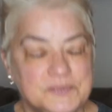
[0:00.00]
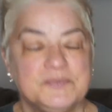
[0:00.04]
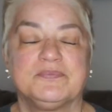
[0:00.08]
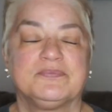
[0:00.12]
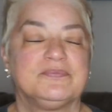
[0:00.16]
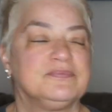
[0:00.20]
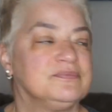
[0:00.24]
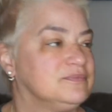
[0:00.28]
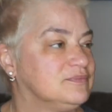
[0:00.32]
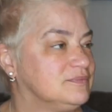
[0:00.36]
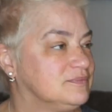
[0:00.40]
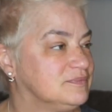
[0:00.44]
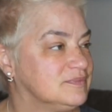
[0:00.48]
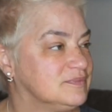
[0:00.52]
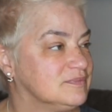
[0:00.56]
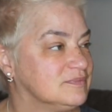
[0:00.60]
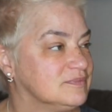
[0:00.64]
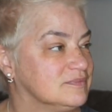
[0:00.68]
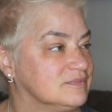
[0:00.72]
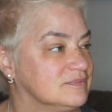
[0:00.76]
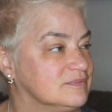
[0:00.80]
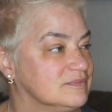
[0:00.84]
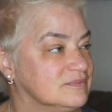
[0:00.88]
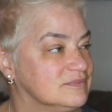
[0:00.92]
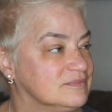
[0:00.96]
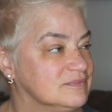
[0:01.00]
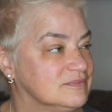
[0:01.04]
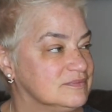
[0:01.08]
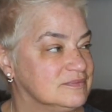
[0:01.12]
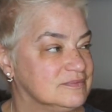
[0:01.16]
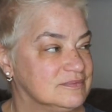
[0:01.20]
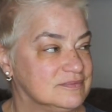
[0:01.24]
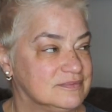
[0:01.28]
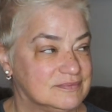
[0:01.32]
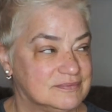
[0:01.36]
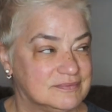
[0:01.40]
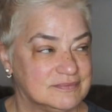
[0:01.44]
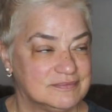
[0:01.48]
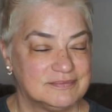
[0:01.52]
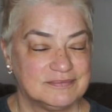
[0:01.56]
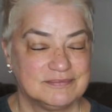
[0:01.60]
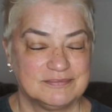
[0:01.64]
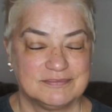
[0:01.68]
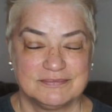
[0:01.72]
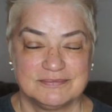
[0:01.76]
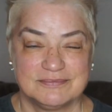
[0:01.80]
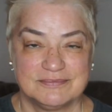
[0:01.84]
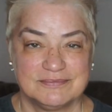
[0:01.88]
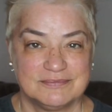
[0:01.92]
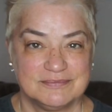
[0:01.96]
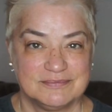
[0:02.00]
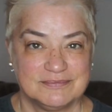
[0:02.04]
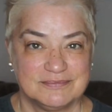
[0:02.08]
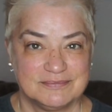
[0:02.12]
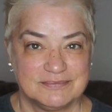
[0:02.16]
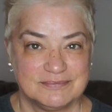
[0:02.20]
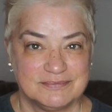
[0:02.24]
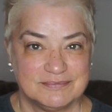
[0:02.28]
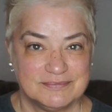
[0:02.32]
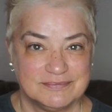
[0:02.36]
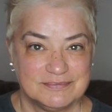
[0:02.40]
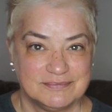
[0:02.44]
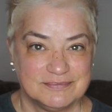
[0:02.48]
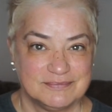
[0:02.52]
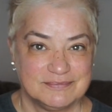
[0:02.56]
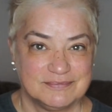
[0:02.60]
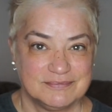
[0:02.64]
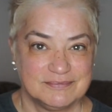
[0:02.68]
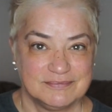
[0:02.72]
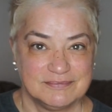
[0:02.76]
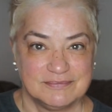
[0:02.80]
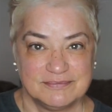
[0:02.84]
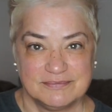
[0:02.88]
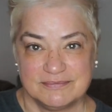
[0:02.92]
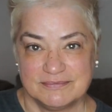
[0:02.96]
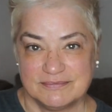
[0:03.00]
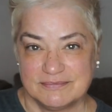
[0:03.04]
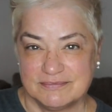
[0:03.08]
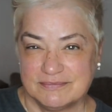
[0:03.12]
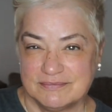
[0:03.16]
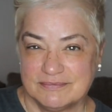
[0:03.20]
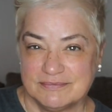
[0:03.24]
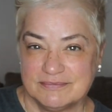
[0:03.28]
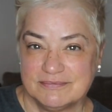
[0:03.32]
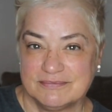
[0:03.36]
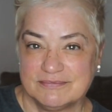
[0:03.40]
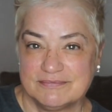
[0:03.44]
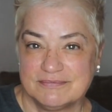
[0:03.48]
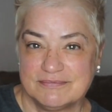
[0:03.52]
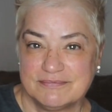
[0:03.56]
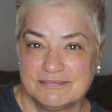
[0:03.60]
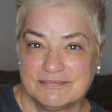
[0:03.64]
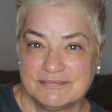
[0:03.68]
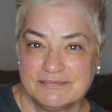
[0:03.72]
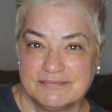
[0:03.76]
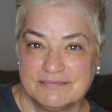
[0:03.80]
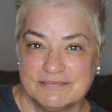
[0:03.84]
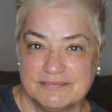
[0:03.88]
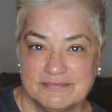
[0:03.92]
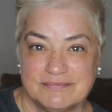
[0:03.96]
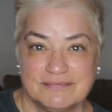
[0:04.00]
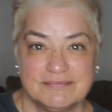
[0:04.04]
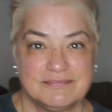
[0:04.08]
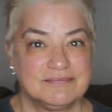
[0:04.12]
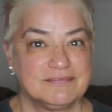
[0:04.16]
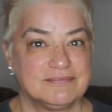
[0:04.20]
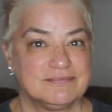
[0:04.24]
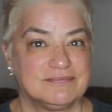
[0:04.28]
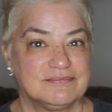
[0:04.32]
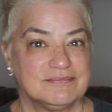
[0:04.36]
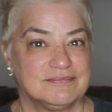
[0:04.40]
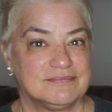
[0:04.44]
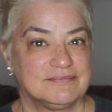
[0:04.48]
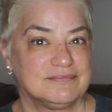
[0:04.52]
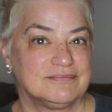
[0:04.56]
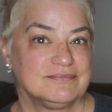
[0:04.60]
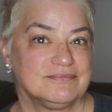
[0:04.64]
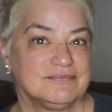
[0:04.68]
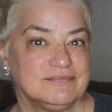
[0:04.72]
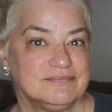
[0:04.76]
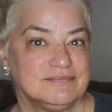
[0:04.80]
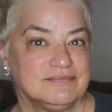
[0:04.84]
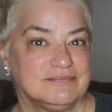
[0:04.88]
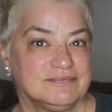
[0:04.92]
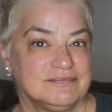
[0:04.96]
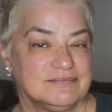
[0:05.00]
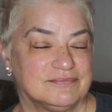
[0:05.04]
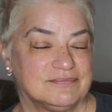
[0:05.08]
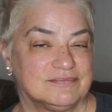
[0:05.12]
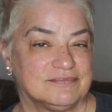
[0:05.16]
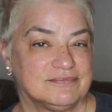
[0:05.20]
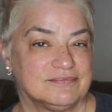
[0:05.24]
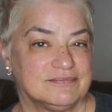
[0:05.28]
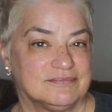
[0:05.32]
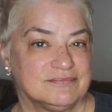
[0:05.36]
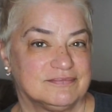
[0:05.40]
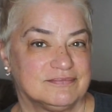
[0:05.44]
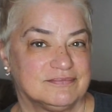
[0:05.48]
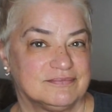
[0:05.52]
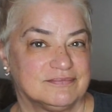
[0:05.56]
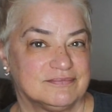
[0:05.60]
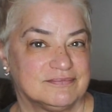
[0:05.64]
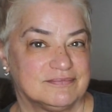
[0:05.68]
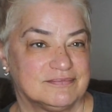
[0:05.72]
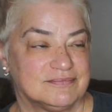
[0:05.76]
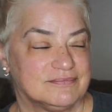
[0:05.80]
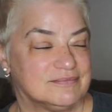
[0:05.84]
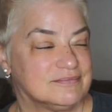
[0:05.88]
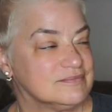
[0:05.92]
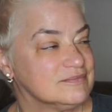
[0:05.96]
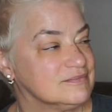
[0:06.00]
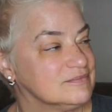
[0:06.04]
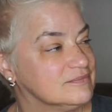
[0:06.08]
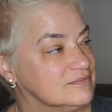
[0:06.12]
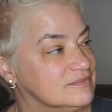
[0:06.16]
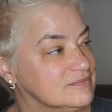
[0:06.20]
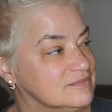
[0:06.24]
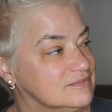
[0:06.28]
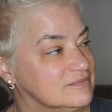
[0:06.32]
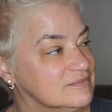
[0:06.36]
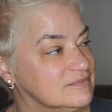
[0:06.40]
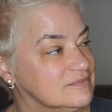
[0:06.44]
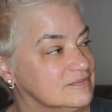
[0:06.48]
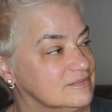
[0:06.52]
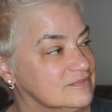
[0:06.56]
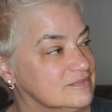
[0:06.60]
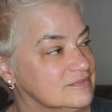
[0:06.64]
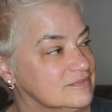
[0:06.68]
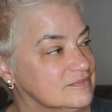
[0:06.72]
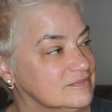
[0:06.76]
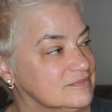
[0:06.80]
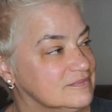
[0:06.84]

(silent)